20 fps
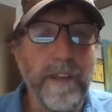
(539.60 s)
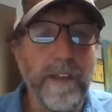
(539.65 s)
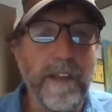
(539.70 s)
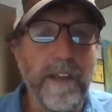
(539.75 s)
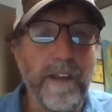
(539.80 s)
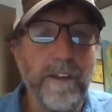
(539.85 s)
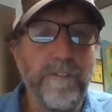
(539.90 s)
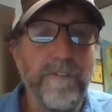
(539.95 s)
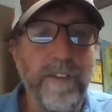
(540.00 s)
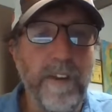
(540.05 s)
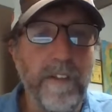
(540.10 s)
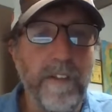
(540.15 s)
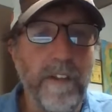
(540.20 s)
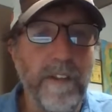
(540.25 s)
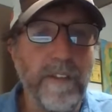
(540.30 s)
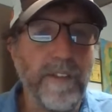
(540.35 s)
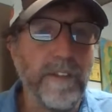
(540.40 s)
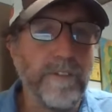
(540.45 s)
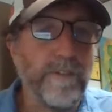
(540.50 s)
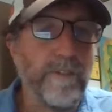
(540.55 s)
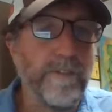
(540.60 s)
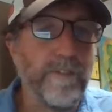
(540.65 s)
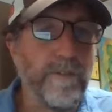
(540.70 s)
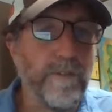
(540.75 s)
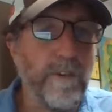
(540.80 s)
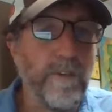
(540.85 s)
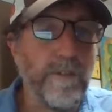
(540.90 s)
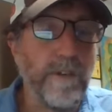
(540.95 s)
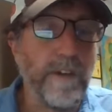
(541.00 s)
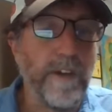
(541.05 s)
they kind of felt like this was
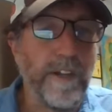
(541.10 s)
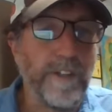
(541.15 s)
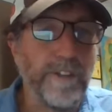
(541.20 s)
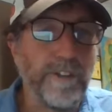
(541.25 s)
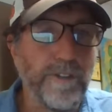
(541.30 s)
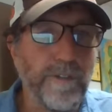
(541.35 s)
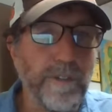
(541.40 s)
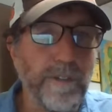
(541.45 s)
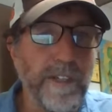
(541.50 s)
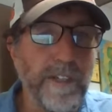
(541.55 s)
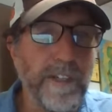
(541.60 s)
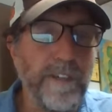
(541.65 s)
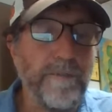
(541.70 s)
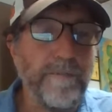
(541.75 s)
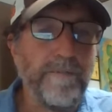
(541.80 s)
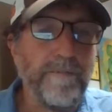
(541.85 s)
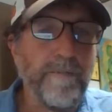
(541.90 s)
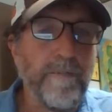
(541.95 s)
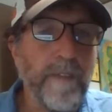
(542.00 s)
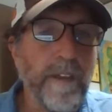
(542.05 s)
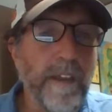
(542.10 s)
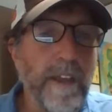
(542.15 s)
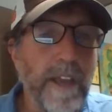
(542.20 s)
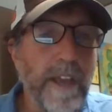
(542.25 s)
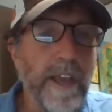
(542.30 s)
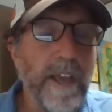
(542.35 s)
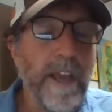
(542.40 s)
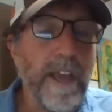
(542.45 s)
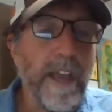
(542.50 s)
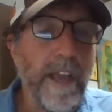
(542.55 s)
their own country
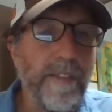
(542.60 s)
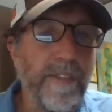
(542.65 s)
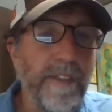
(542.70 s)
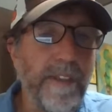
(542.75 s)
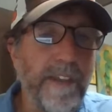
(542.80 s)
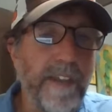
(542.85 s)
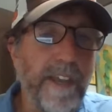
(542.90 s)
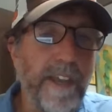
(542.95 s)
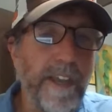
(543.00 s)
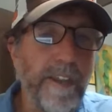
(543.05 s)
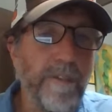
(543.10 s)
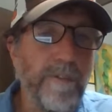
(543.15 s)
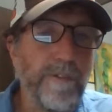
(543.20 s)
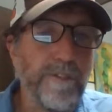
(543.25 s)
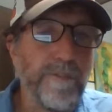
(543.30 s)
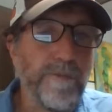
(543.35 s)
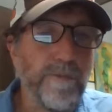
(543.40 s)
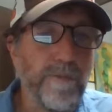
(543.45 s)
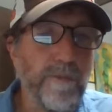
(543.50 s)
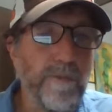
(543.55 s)
and the king was